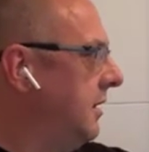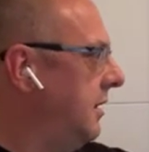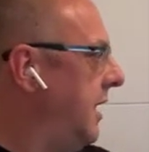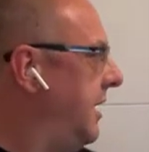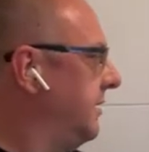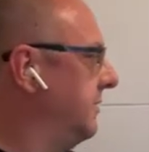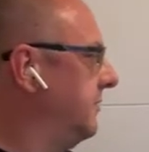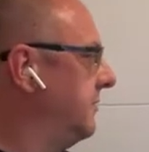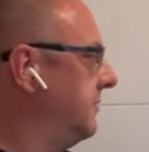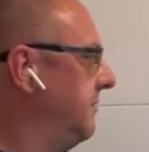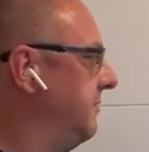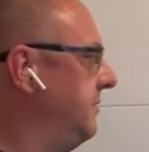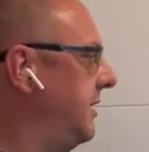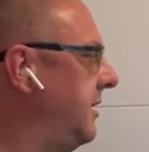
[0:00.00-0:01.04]
and
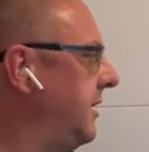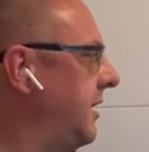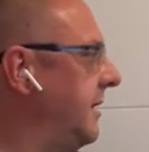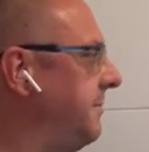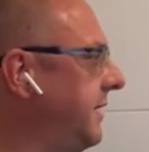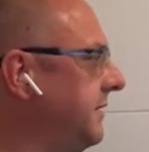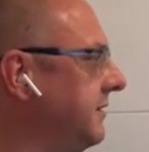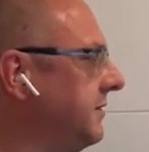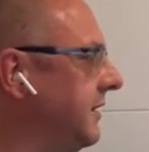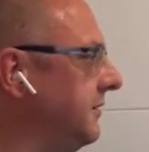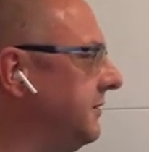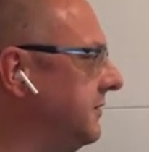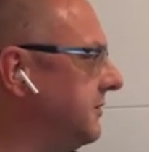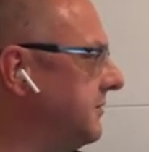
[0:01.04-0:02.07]
the embedded
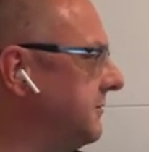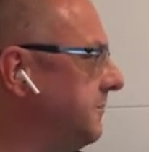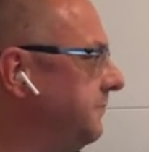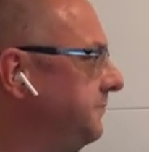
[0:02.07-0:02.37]
edition.